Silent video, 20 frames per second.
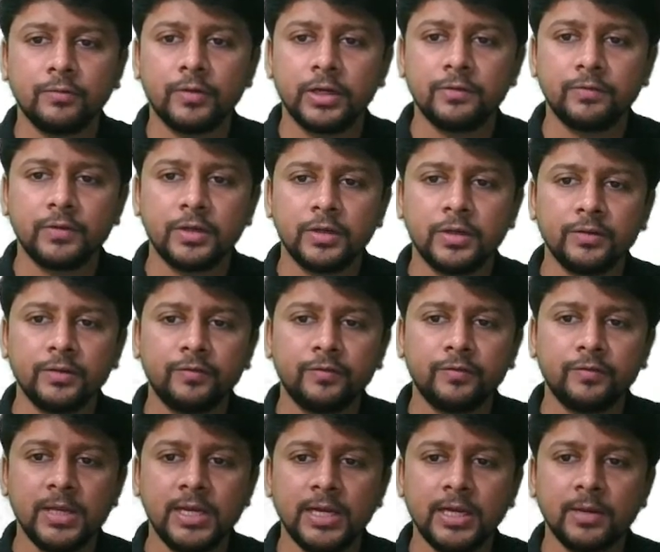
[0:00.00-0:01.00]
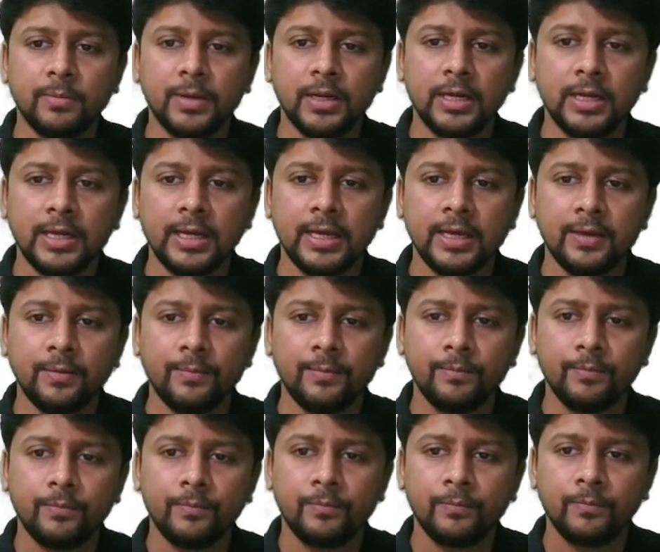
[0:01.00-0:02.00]
115B double A
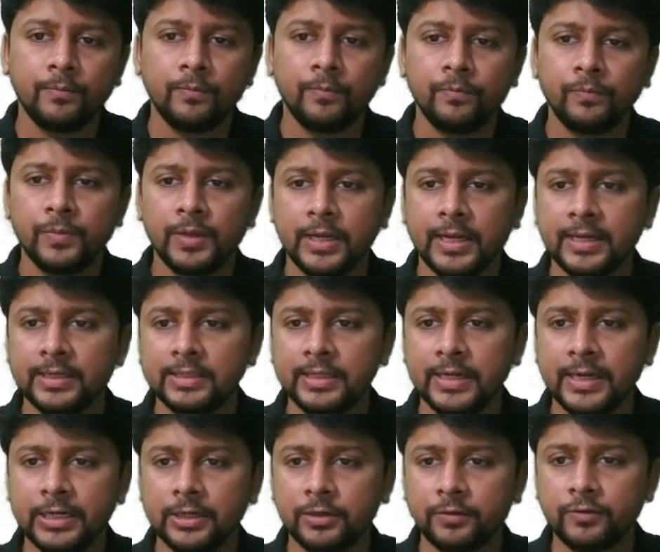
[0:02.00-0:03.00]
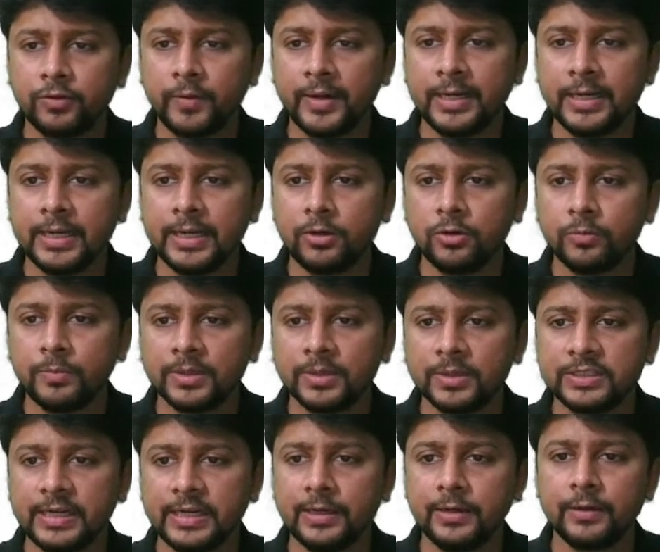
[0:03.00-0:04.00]
at the rate of
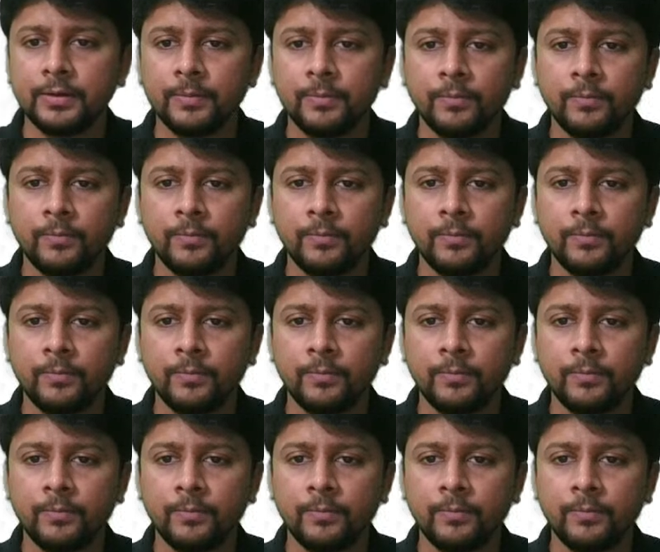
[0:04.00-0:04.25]
22%,